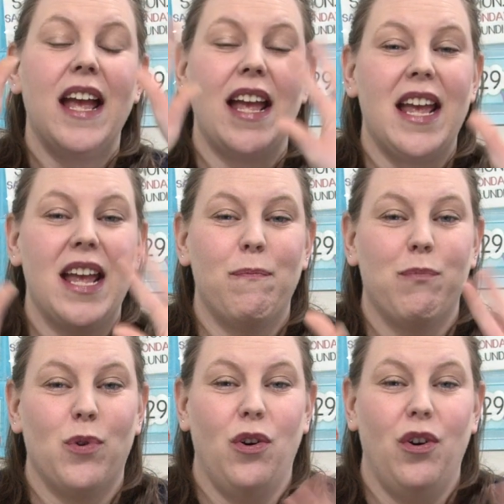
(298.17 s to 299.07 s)

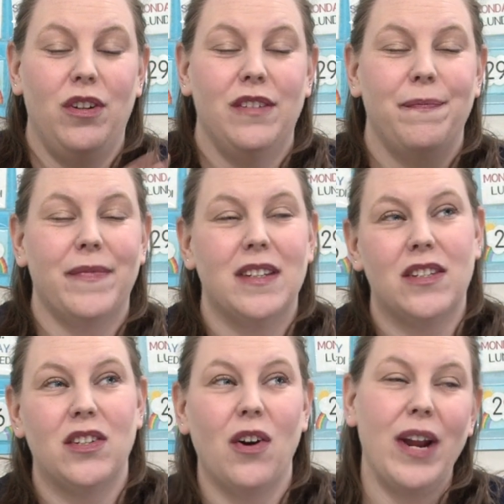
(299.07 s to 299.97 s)
April.
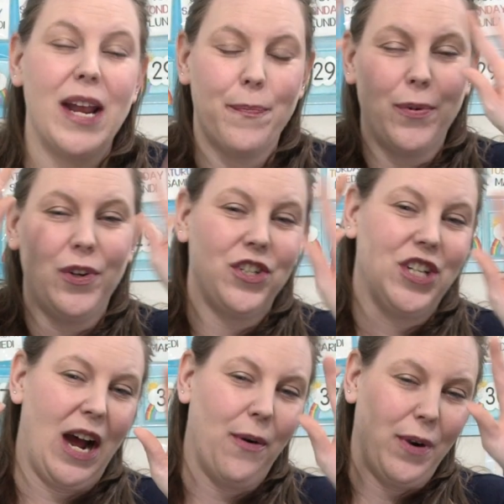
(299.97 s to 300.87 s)
So April
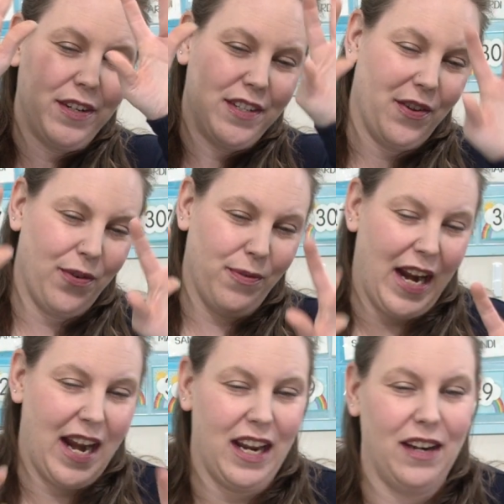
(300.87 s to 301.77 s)
showers, so the
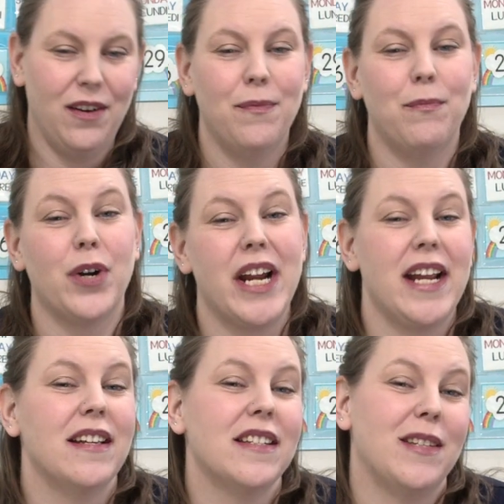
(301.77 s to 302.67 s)
rain
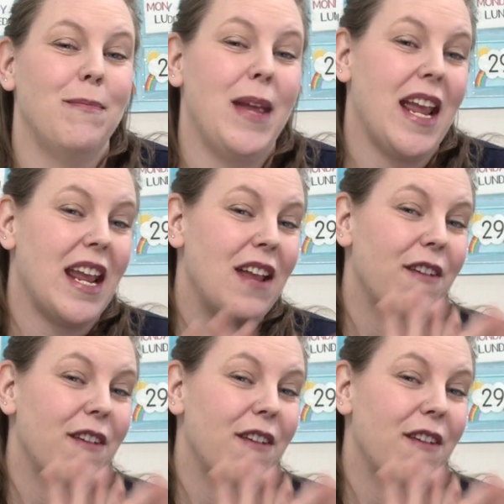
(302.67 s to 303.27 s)
brings May